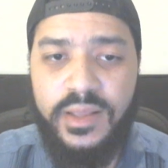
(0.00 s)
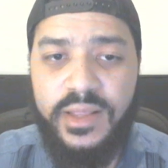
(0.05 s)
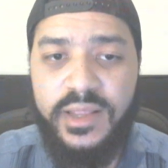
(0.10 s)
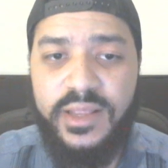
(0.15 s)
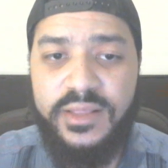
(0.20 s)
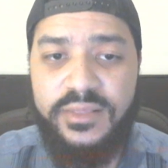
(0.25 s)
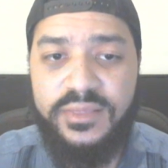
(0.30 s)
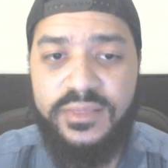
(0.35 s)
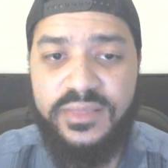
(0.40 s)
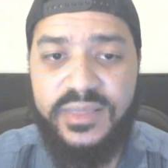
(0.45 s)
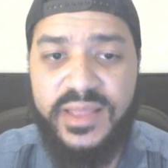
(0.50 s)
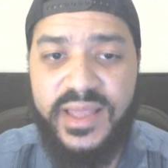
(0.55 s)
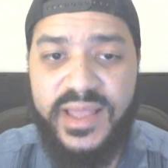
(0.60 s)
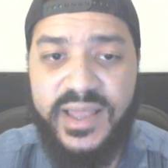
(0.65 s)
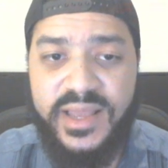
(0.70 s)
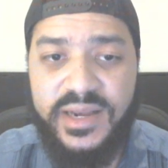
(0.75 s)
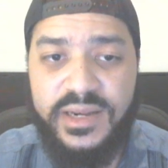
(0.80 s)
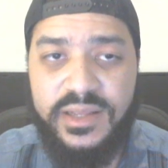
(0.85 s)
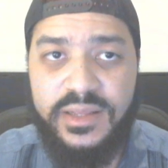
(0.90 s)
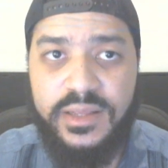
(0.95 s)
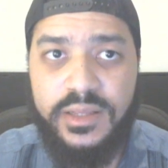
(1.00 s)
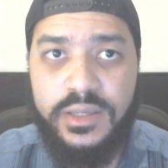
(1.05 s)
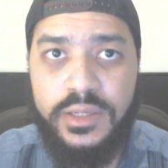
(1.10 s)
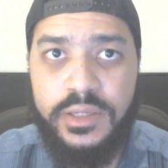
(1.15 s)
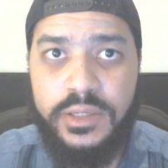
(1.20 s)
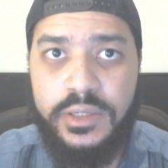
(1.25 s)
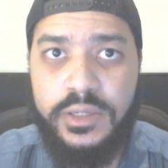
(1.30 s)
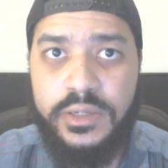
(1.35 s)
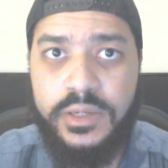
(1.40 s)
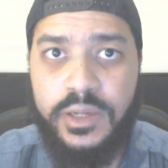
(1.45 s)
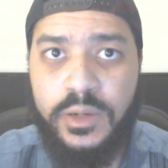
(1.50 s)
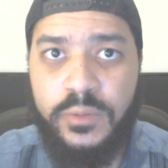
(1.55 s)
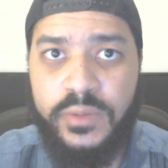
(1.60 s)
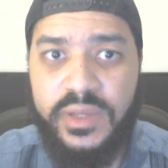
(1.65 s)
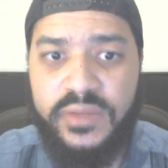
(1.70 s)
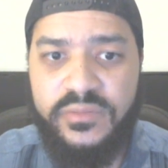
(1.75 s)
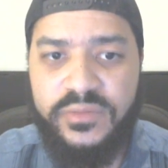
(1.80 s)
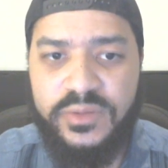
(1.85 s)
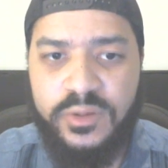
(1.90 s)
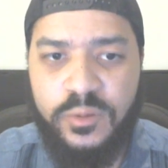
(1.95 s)
and that,
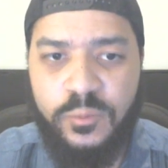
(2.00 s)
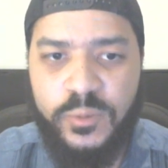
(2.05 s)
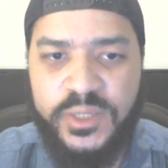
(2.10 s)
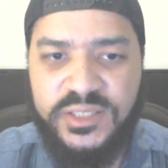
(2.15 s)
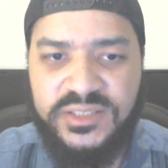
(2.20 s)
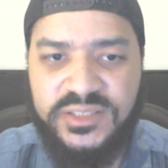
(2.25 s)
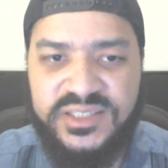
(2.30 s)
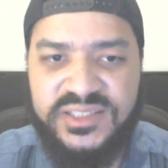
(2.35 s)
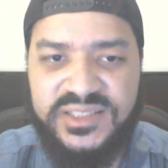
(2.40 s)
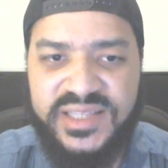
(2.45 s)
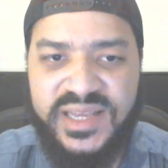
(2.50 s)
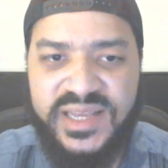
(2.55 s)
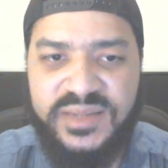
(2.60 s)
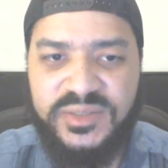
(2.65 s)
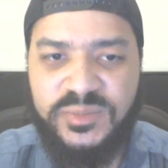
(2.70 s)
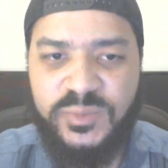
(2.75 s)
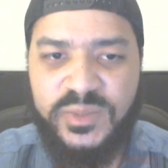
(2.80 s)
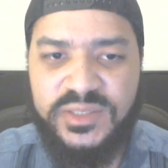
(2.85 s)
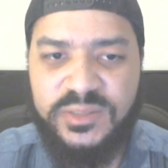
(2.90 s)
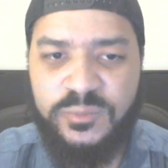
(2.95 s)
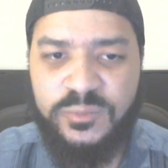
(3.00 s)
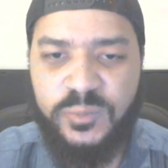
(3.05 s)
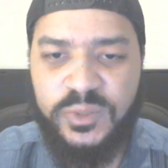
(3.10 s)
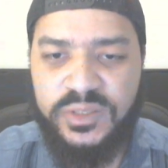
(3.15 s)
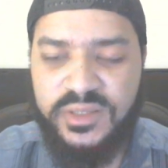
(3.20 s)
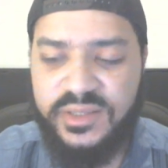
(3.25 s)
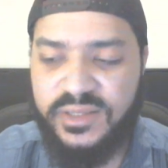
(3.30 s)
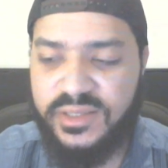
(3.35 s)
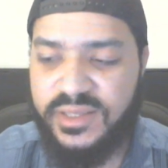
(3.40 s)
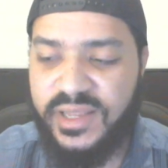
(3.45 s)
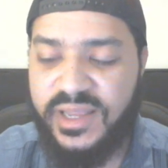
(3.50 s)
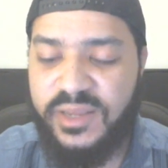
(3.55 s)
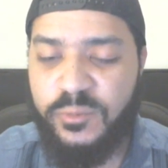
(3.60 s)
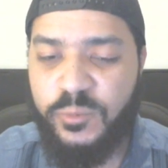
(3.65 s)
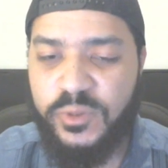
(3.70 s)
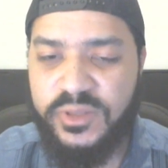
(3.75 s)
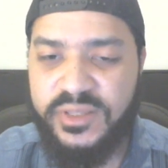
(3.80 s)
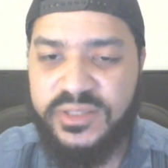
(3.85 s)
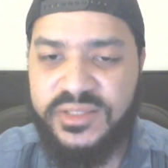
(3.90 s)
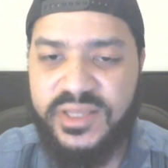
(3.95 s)
even though Wesley Snipes ain't
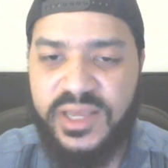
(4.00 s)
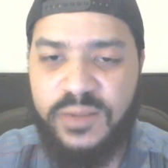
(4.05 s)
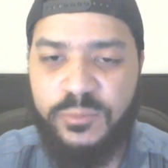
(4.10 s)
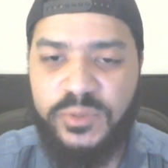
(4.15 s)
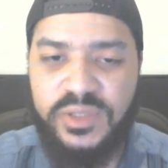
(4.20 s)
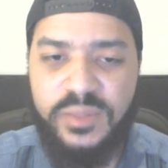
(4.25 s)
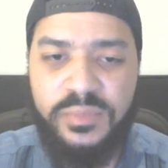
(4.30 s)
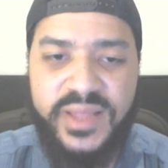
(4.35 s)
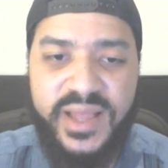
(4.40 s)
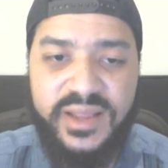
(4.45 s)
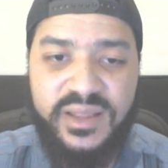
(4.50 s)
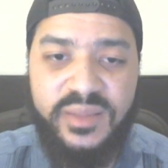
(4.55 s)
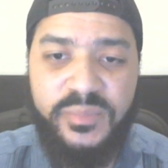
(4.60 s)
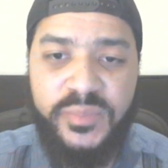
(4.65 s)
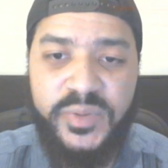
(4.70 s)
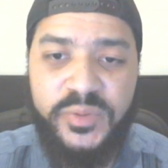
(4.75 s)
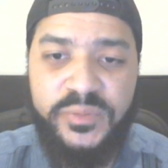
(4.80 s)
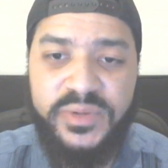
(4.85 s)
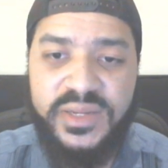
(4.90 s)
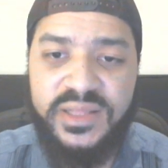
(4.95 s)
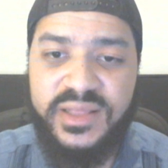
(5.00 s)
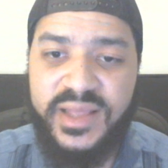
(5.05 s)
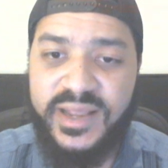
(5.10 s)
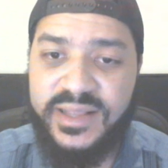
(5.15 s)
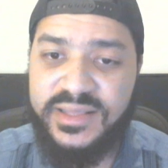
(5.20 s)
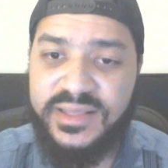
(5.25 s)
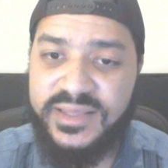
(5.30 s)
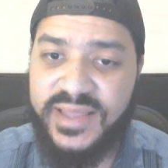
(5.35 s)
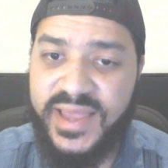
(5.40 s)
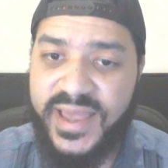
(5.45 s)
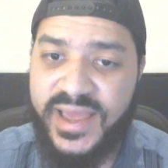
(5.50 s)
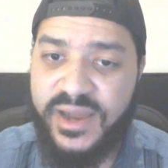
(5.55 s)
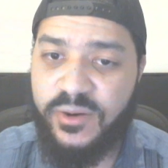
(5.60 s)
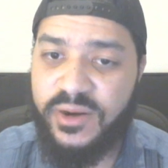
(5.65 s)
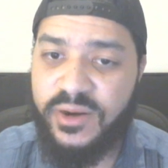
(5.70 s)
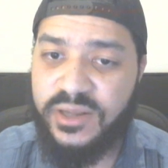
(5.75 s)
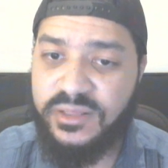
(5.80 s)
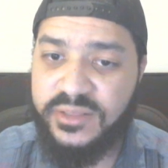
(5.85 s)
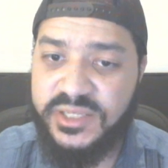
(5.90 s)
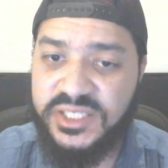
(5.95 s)
really down with the black community like that,
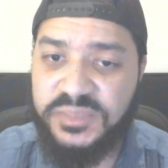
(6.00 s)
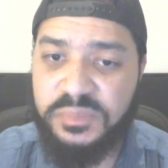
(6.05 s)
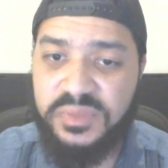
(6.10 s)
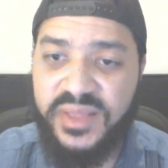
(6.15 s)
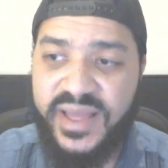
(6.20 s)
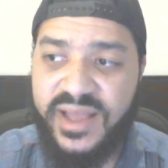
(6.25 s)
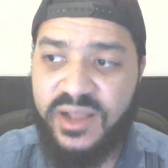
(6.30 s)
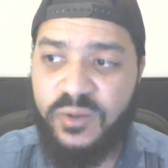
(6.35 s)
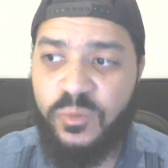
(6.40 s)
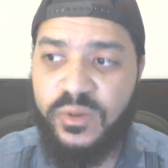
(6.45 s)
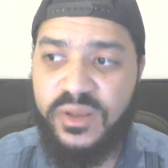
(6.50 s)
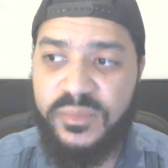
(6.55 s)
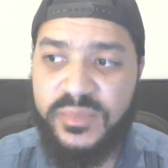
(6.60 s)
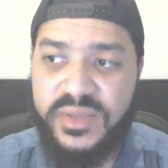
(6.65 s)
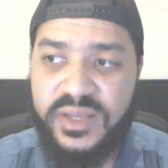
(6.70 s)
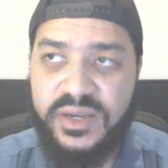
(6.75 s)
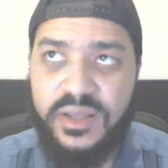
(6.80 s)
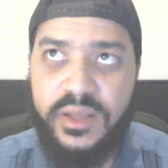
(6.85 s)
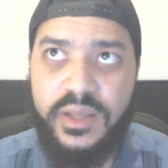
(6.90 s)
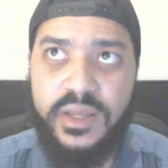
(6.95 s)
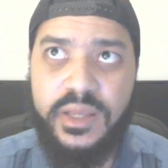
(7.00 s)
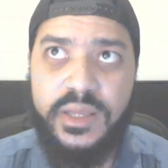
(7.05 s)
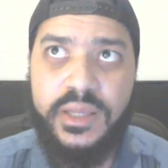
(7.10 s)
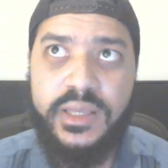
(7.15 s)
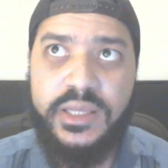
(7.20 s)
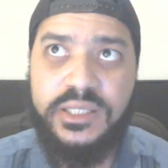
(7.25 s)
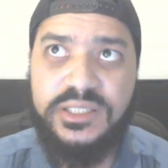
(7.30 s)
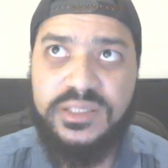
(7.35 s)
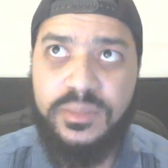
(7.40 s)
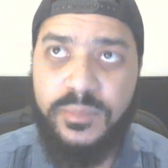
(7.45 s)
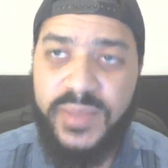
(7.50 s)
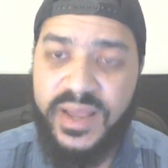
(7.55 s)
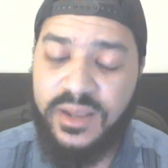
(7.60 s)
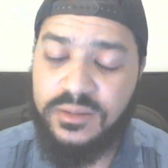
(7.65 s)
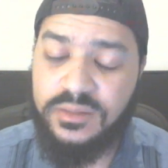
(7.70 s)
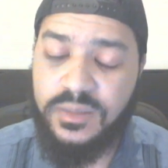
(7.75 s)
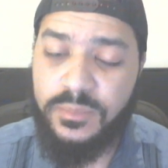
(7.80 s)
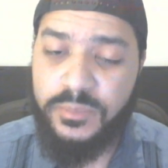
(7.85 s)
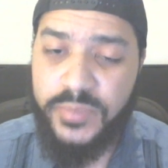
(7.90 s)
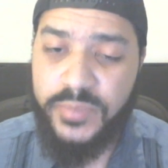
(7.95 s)
or at least black women, it's
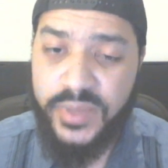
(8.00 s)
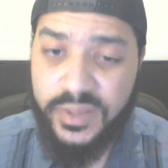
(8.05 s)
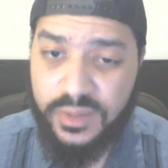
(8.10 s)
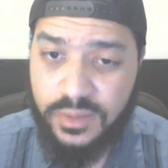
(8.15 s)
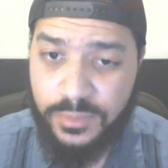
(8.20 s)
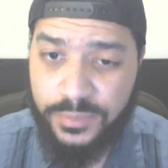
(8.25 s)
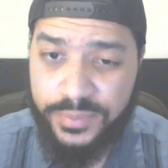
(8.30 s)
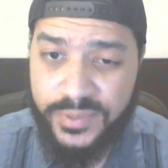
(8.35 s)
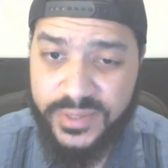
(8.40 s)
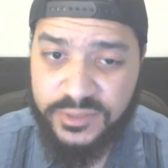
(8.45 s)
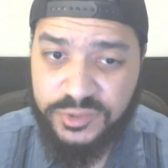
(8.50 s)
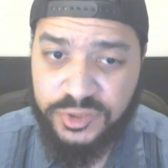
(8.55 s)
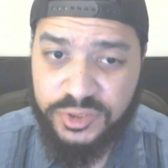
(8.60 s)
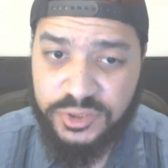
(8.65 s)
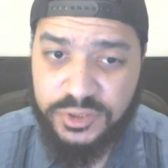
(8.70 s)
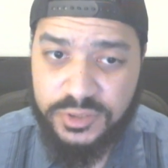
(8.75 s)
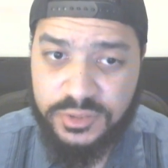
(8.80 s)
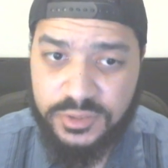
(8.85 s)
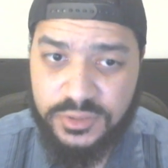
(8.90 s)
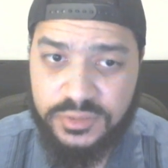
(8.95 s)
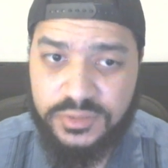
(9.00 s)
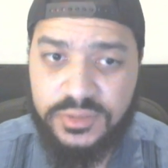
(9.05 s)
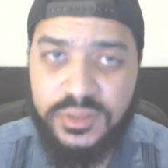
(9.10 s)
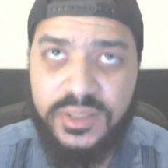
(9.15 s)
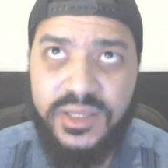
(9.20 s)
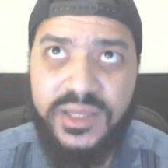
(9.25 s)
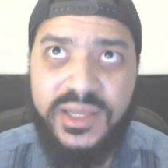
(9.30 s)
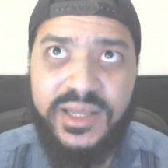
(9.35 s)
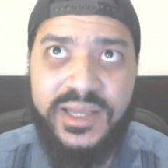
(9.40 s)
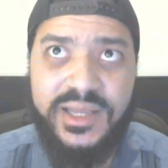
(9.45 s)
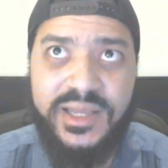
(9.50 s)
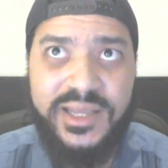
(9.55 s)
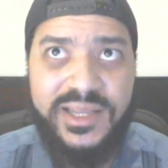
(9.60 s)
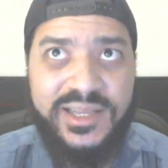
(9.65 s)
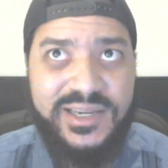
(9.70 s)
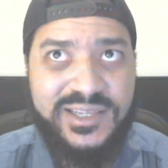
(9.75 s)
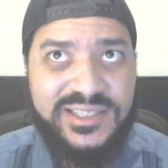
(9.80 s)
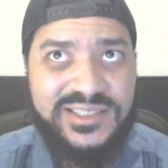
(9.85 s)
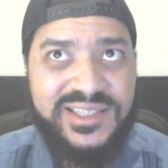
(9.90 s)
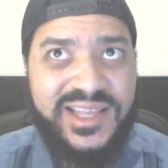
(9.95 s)
about the bigger picture.
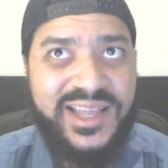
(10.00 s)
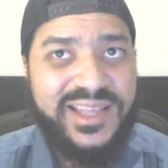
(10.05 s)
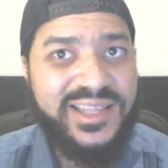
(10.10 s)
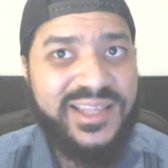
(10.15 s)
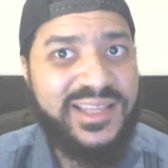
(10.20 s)
And it's like,